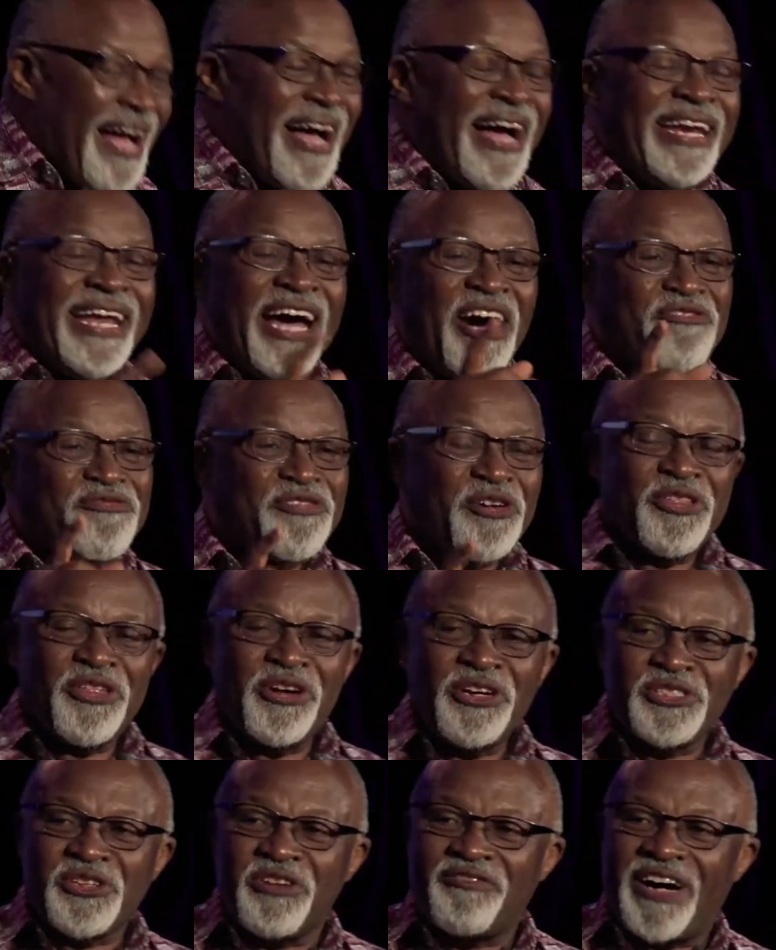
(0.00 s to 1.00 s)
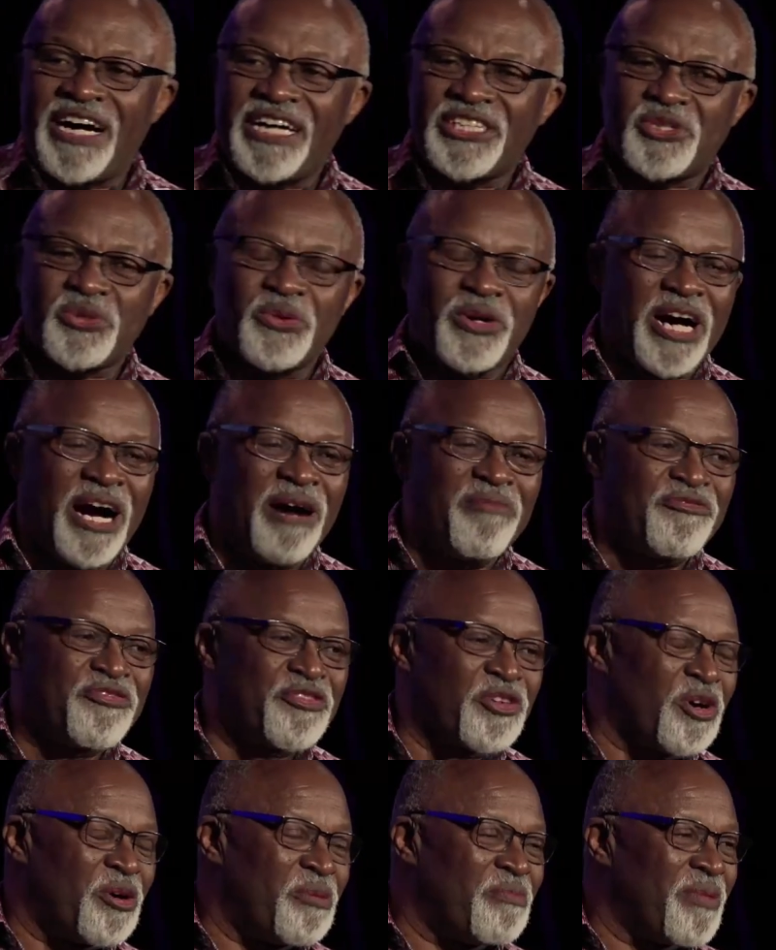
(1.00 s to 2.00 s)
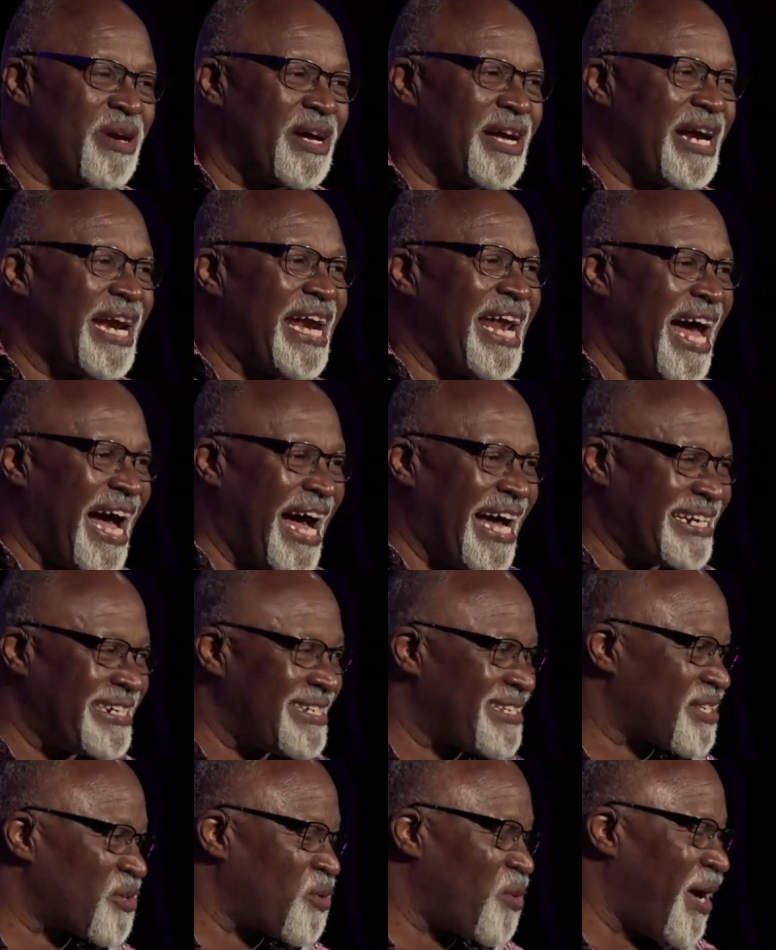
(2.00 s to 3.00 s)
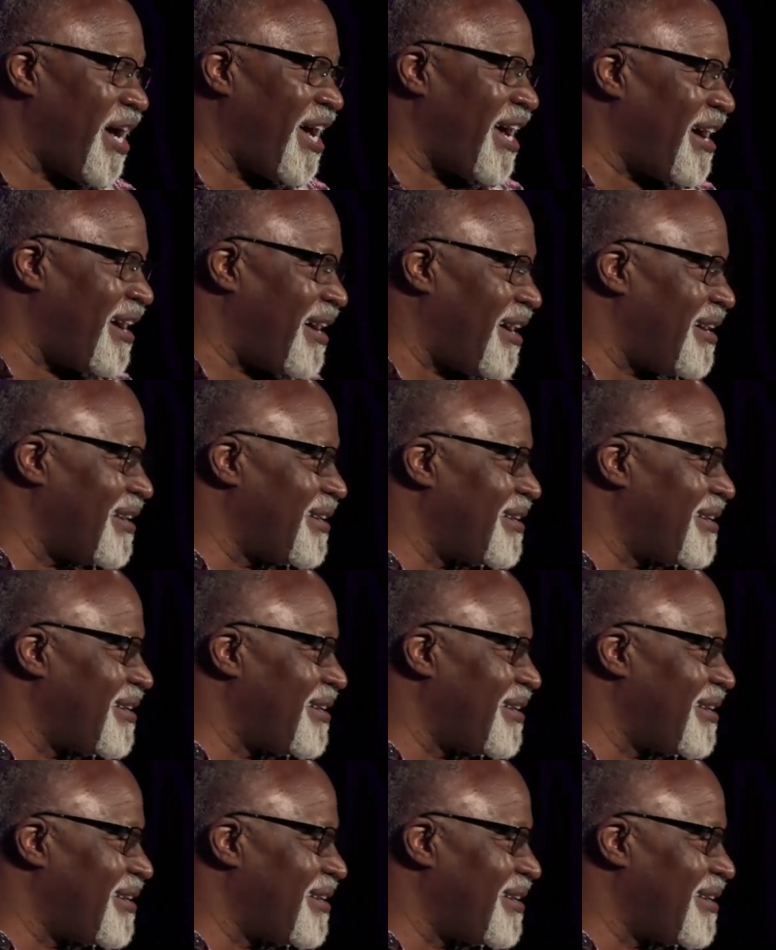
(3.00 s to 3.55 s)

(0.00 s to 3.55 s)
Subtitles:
Now, for those of us who come from lands where,